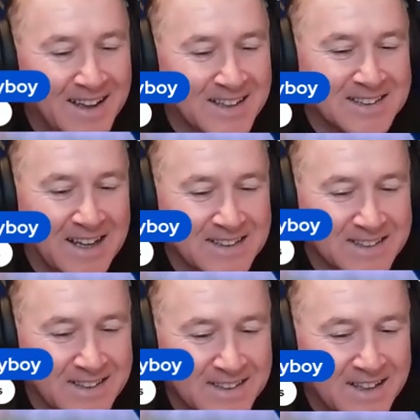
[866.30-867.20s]

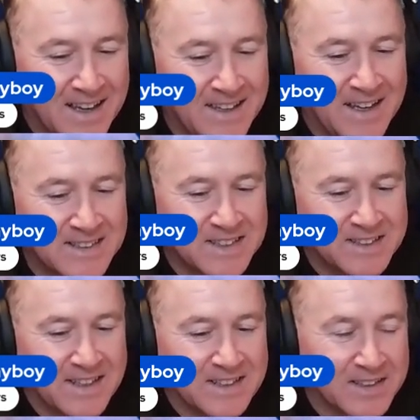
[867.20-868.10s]
Exactly. And that's the
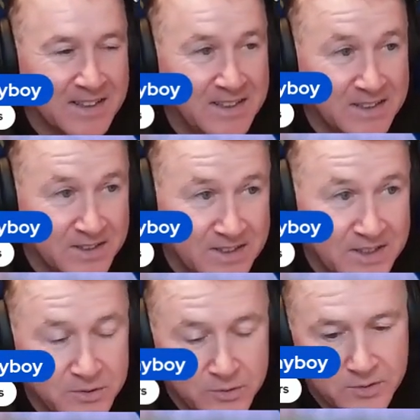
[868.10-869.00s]
thing, like you're
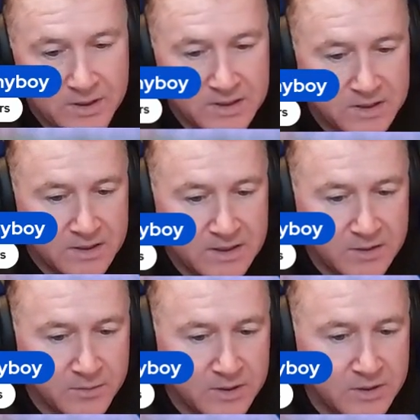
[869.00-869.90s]
saying, though, it's
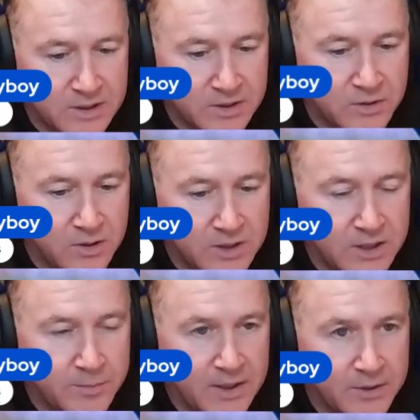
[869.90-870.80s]
like you're
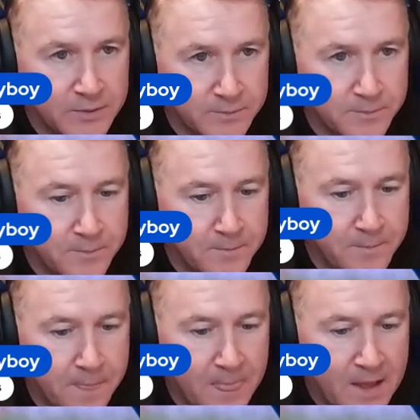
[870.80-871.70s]
talking about.
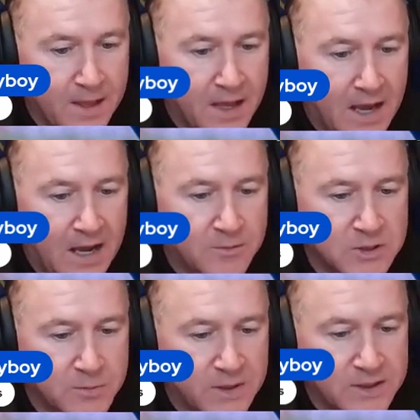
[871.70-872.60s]
I
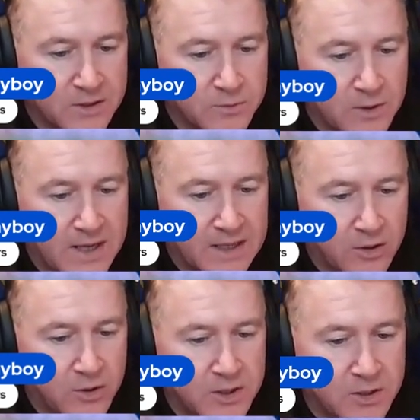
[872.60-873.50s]
was wondering why
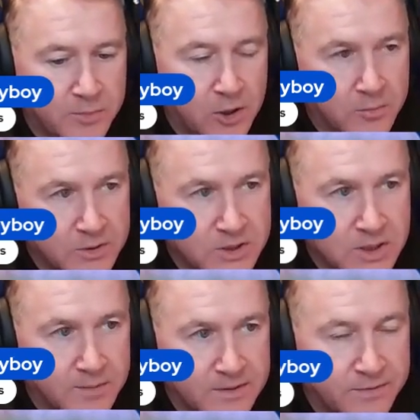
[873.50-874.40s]
all the prop was
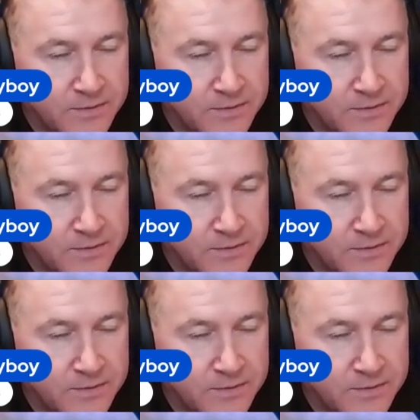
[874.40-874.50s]
coming